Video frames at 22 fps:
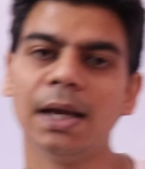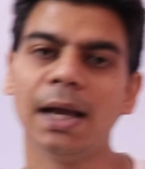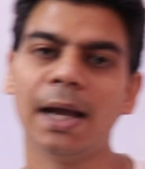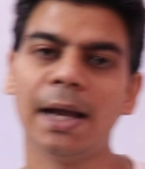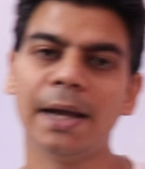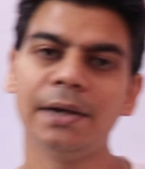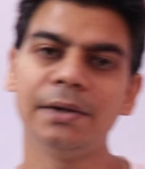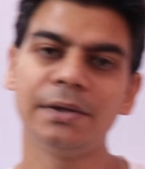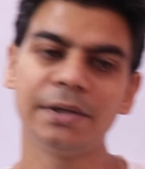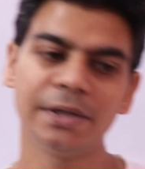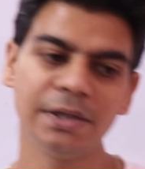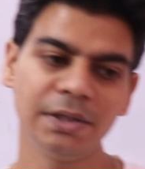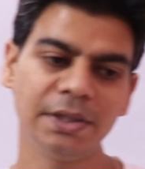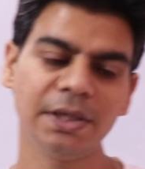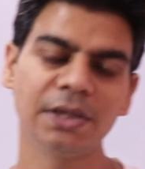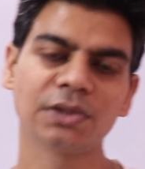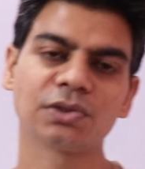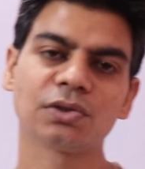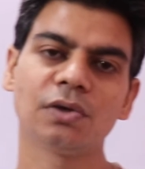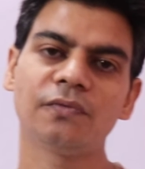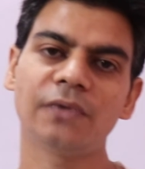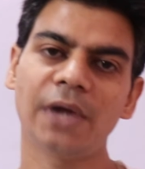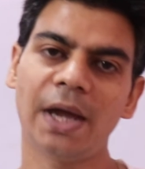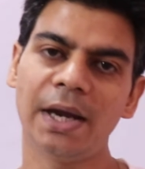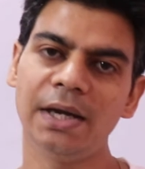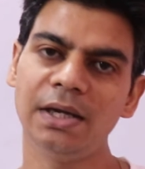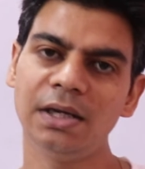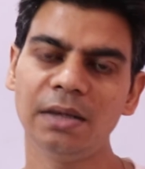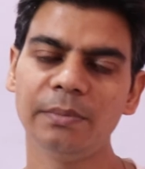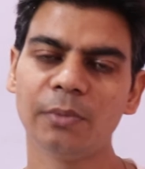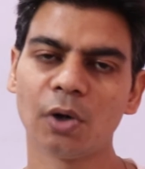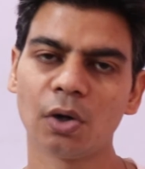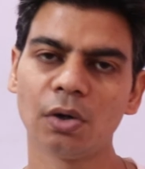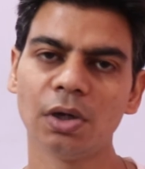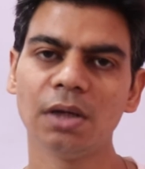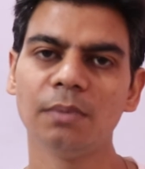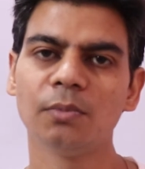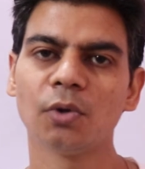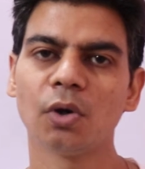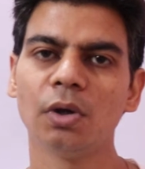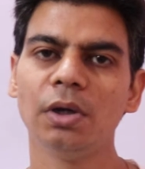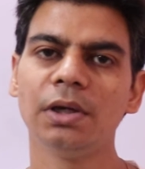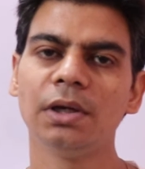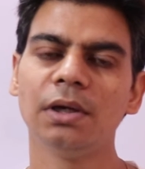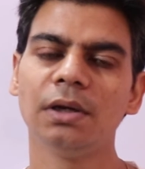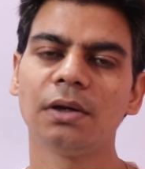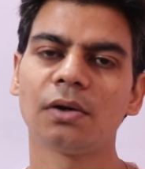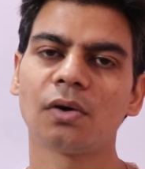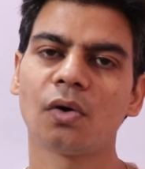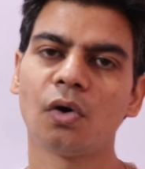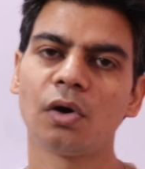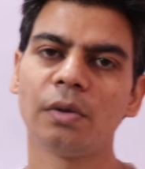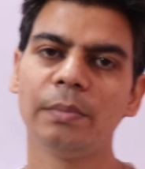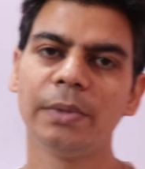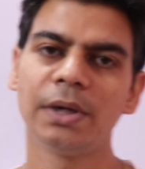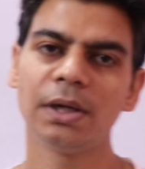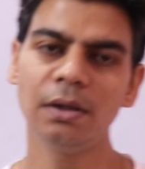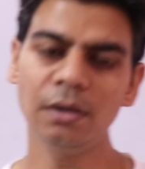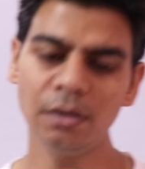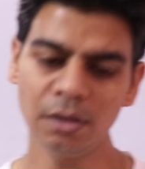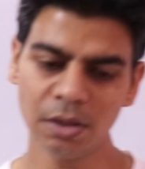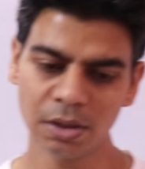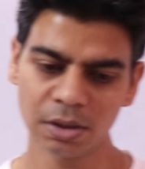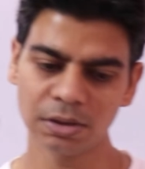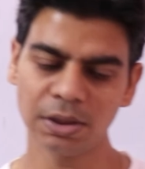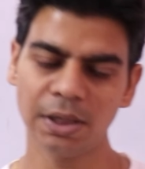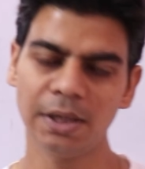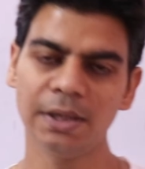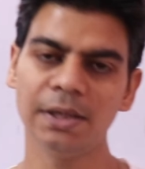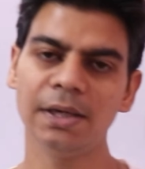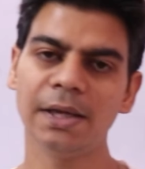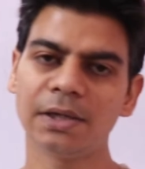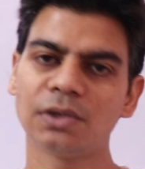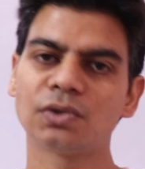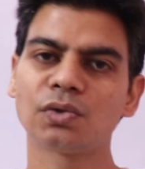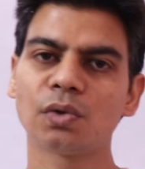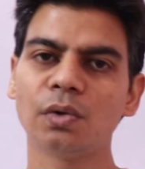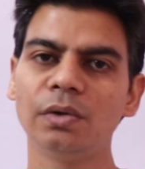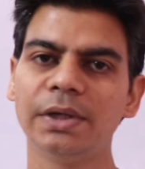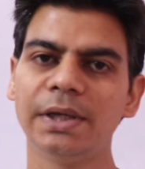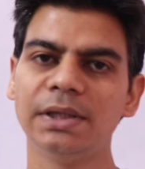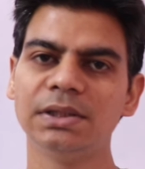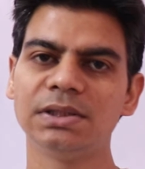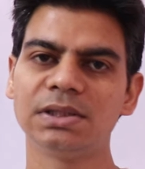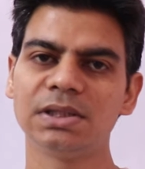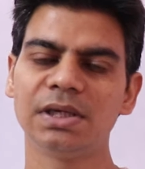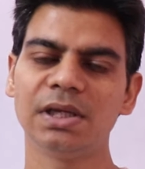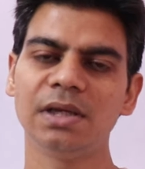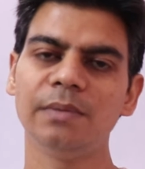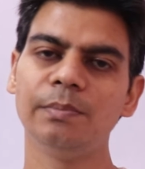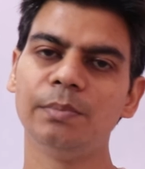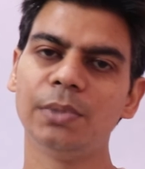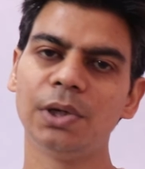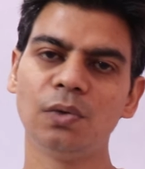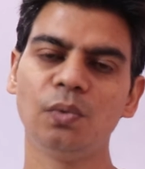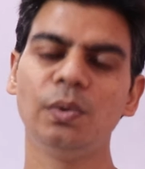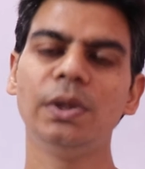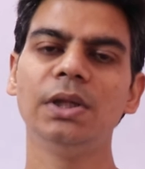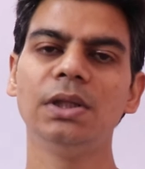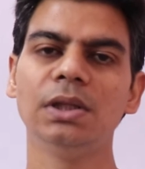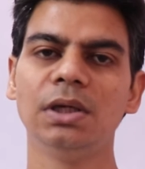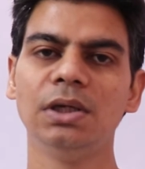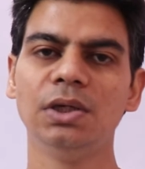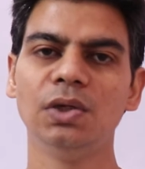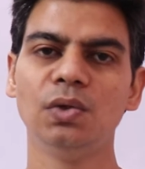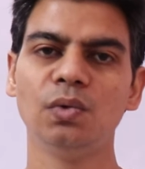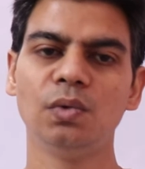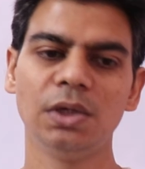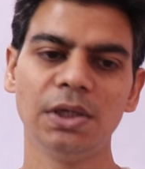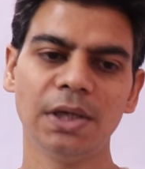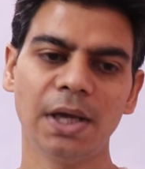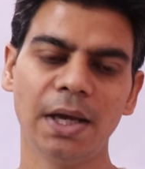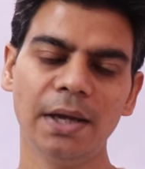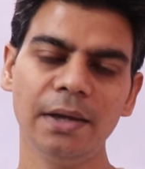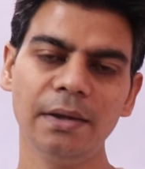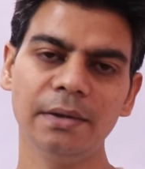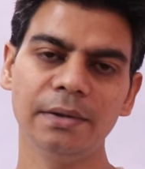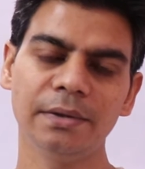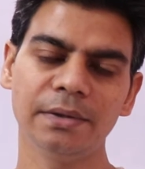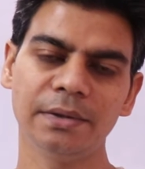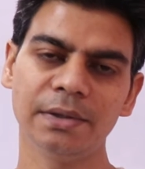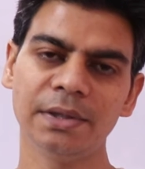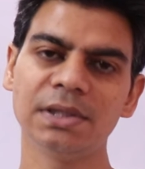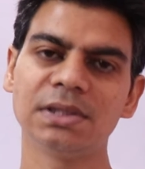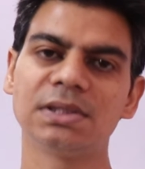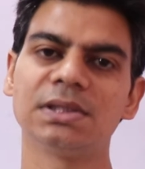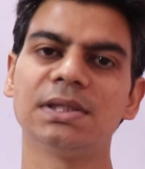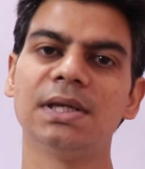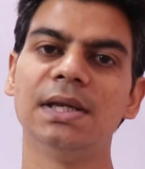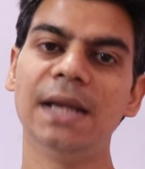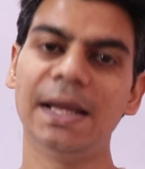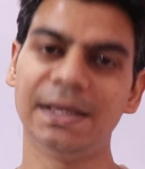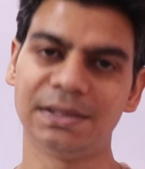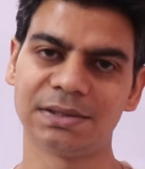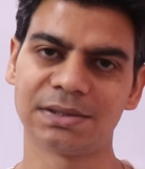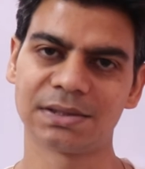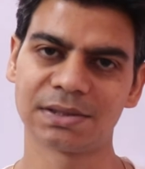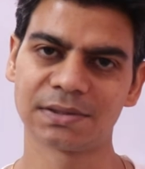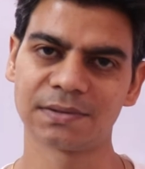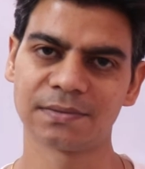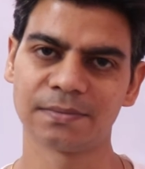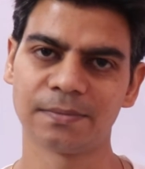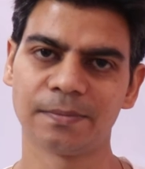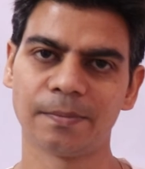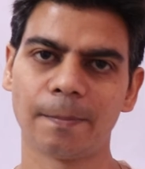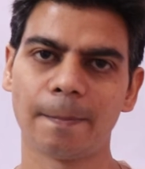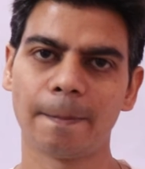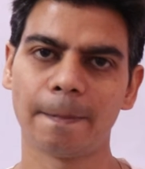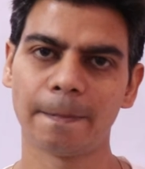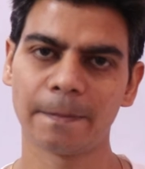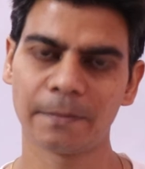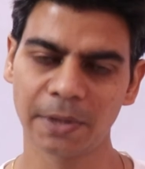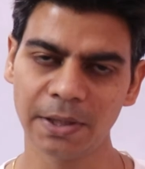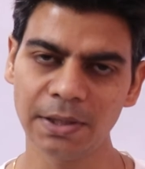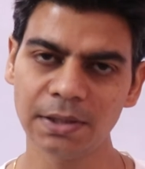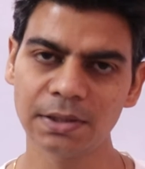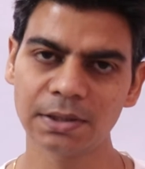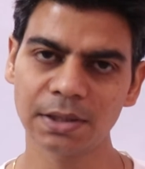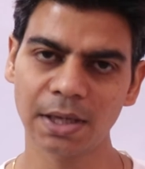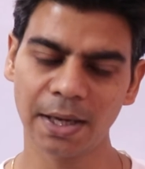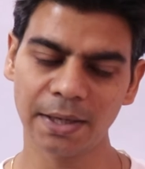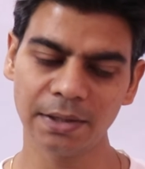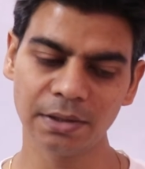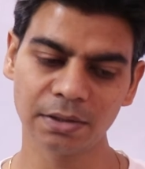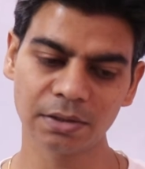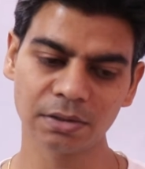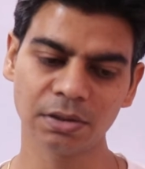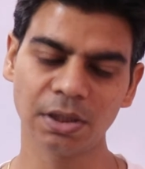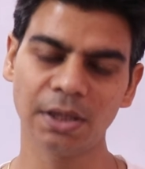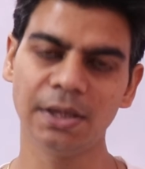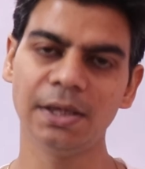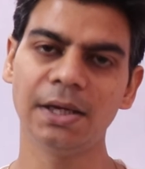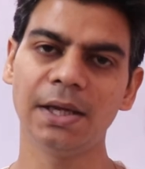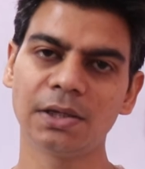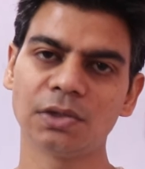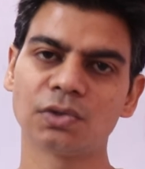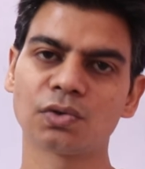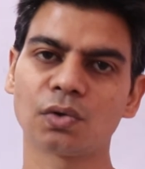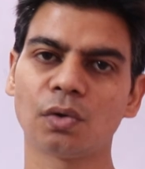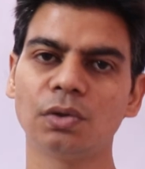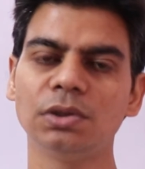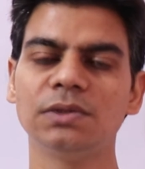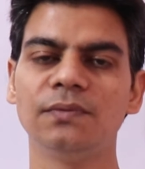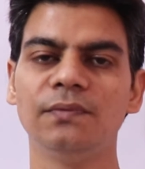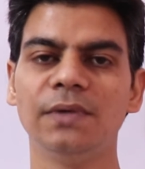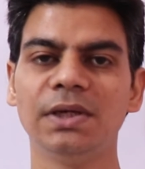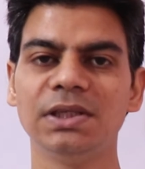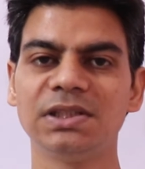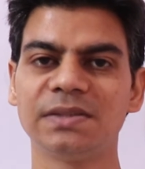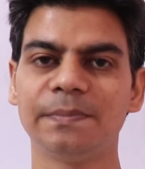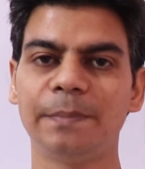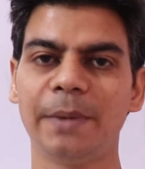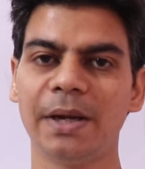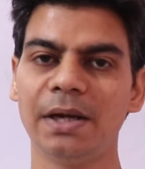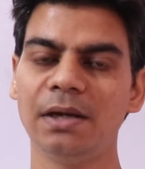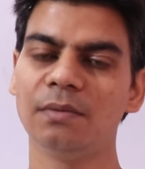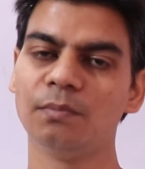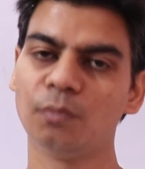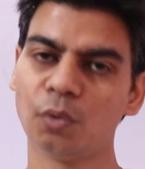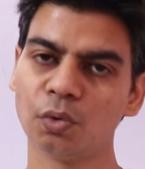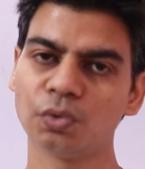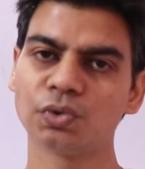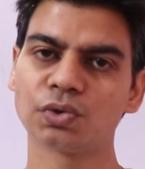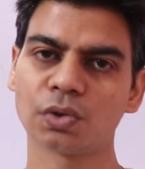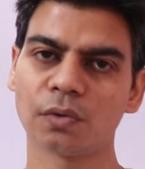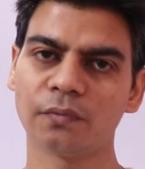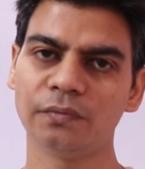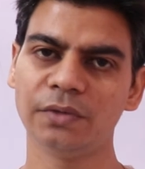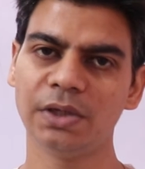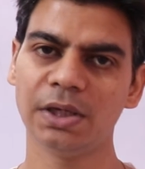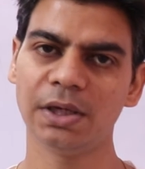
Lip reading: And in case of antibonding molecular orbital, the electron density between the nuclei is less, right, and the electrons will spend most of